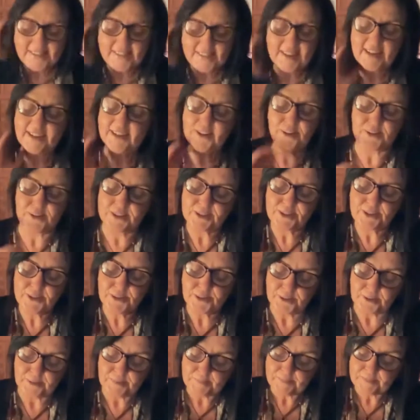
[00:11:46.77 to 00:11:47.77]
No, it's
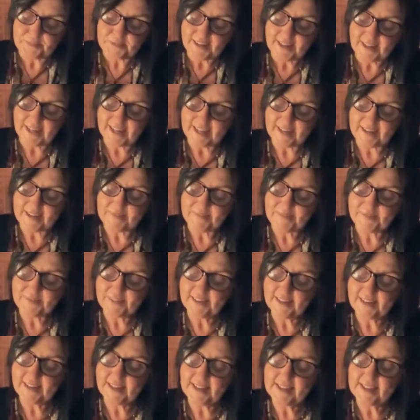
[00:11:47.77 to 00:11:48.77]
cool.
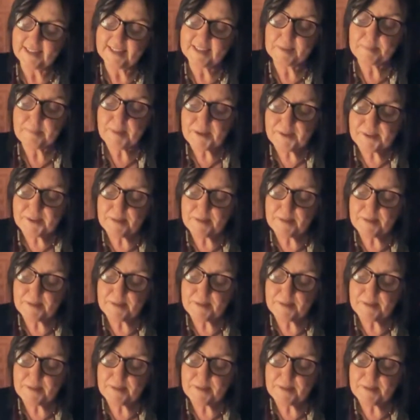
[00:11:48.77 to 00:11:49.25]
It's about